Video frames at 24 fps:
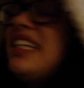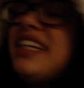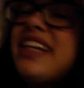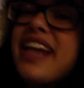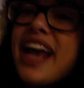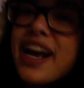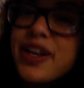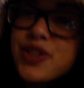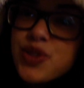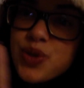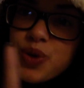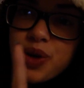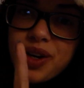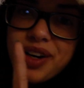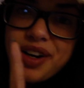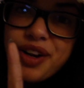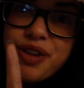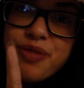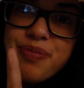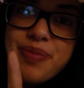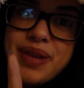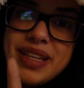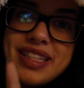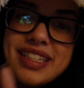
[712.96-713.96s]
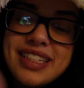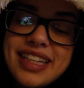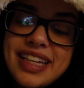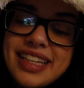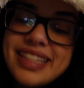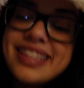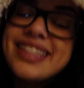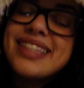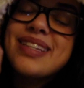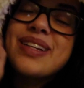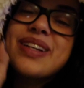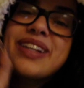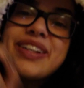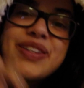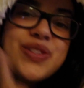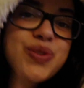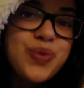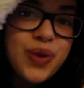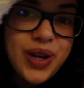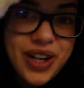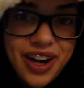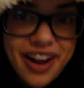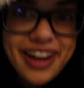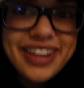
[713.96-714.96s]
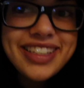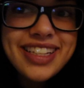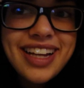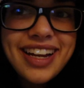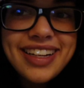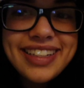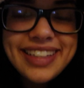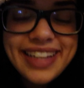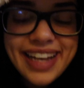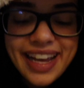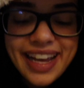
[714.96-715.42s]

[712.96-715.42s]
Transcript: Next order of business, because we're not done